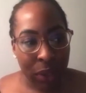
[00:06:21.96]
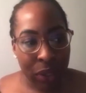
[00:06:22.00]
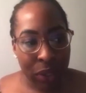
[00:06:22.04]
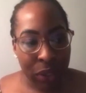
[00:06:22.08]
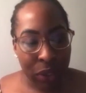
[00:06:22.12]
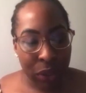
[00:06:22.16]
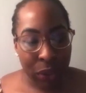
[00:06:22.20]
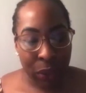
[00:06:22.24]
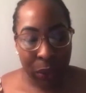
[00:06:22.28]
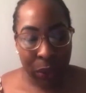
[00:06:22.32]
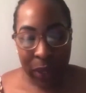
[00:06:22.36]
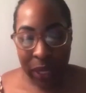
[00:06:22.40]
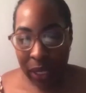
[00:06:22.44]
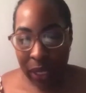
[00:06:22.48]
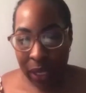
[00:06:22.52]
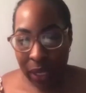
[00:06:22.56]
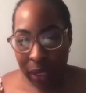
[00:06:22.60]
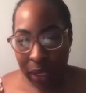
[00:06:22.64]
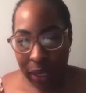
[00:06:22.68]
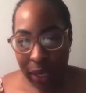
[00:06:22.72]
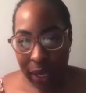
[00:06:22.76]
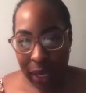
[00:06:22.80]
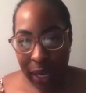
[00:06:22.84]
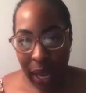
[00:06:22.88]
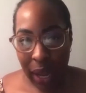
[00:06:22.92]
doing,
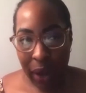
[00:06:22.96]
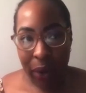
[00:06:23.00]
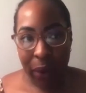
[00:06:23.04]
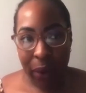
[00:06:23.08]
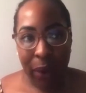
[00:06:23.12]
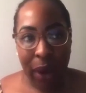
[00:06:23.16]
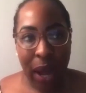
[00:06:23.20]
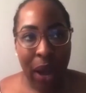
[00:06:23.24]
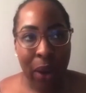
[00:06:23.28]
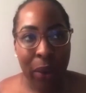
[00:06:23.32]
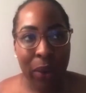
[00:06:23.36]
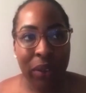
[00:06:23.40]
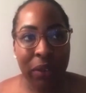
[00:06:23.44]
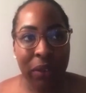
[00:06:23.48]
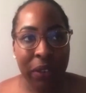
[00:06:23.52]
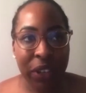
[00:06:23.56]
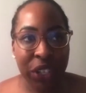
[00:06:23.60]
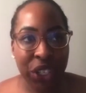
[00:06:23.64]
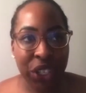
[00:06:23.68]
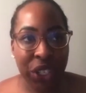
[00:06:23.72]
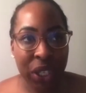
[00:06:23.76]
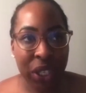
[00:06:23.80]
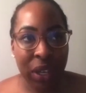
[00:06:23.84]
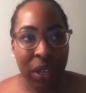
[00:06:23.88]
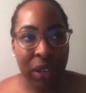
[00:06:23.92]
like how
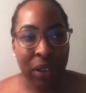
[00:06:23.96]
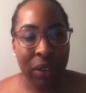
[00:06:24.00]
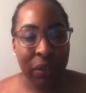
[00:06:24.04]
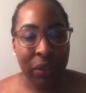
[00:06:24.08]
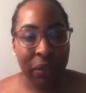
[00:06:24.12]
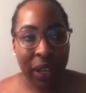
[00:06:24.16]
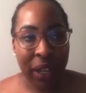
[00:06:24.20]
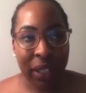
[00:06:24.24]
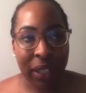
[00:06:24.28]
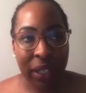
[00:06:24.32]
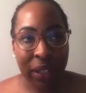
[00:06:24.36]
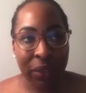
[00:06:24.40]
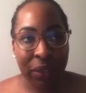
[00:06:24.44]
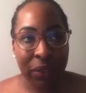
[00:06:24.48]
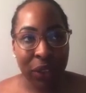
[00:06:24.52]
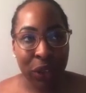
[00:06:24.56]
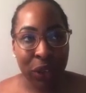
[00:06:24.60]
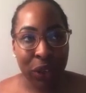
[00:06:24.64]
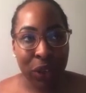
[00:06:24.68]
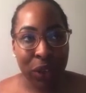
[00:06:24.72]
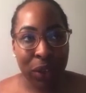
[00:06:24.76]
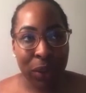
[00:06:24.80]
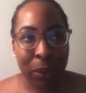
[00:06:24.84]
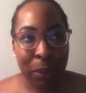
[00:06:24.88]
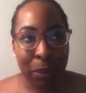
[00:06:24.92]
efficient and effective
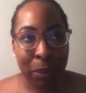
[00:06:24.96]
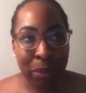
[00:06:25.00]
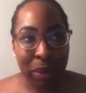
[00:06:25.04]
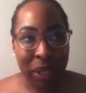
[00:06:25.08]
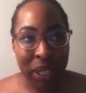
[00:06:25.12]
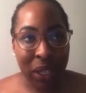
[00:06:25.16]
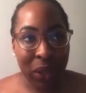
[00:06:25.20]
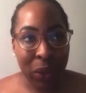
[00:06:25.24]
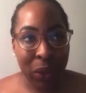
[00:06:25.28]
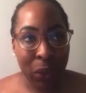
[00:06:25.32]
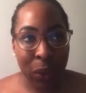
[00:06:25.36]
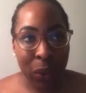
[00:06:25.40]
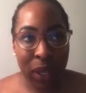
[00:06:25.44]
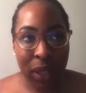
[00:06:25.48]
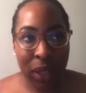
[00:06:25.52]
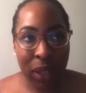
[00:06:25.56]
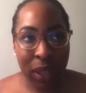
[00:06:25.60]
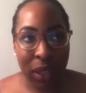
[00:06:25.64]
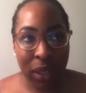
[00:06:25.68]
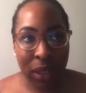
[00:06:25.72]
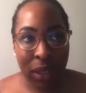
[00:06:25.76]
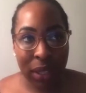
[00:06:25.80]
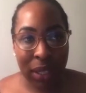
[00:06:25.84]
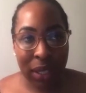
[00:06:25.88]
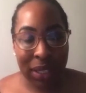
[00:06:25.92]
they're being with
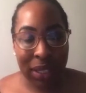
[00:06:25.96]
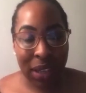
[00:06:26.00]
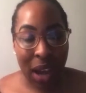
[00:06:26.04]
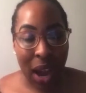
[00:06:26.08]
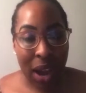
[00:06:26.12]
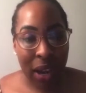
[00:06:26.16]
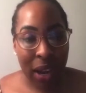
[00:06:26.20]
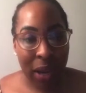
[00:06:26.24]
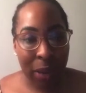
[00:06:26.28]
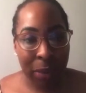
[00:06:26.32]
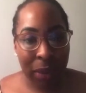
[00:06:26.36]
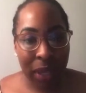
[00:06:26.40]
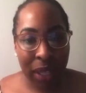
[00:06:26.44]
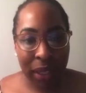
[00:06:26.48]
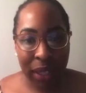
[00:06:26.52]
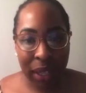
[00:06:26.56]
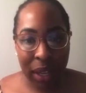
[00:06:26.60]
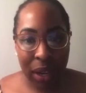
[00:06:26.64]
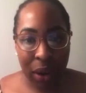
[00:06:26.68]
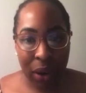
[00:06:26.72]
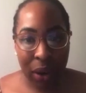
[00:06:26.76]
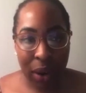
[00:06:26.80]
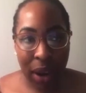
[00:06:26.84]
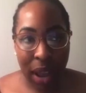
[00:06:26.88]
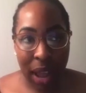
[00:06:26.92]
the time that
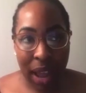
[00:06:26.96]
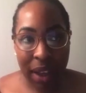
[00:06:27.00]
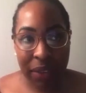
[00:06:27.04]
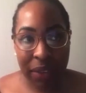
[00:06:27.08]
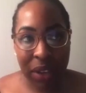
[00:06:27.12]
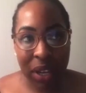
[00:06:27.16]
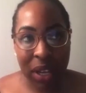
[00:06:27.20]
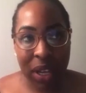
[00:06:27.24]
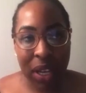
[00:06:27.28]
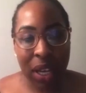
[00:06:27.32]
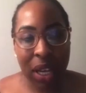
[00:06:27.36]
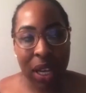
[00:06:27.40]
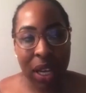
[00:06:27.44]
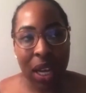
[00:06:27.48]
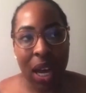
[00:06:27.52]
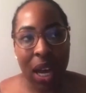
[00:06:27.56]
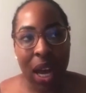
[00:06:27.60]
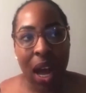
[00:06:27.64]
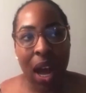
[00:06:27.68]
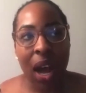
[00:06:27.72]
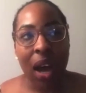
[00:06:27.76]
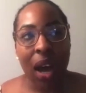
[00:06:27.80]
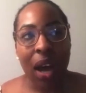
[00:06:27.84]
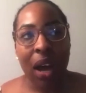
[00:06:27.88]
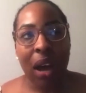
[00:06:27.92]
they're having.
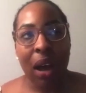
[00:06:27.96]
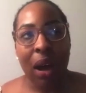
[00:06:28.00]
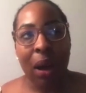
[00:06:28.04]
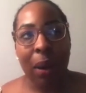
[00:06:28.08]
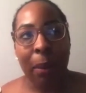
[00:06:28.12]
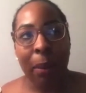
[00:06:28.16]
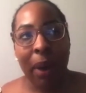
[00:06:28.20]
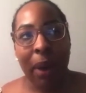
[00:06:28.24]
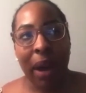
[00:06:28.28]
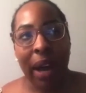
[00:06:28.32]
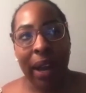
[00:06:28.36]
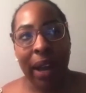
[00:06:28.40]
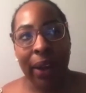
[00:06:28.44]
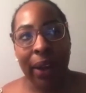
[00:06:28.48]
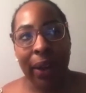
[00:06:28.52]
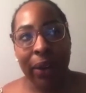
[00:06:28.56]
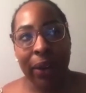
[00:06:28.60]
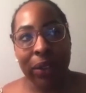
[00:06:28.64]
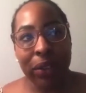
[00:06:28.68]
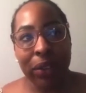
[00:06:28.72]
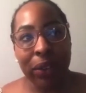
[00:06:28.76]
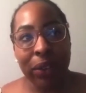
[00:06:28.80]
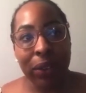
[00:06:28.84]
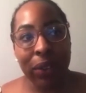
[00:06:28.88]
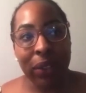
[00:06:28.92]
I
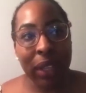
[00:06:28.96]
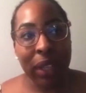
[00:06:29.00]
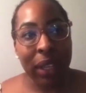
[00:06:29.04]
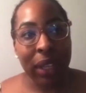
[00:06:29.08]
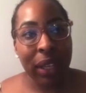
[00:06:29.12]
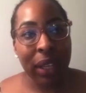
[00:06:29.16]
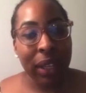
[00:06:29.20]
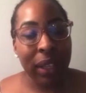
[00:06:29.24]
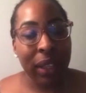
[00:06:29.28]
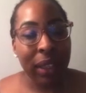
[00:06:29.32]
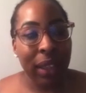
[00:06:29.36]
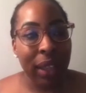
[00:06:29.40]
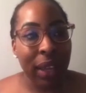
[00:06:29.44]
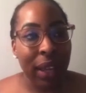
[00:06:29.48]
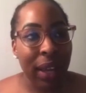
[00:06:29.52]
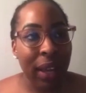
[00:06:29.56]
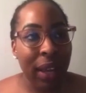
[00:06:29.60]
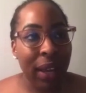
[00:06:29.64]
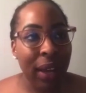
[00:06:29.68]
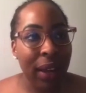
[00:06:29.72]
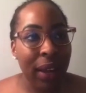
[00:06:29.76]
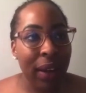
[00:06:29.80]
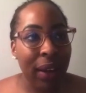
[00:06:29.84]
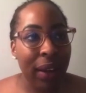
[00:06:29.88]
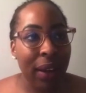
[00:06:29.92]
also think
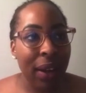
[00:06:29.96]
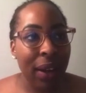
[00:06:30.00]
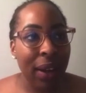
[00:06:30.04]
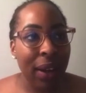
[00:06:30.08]
that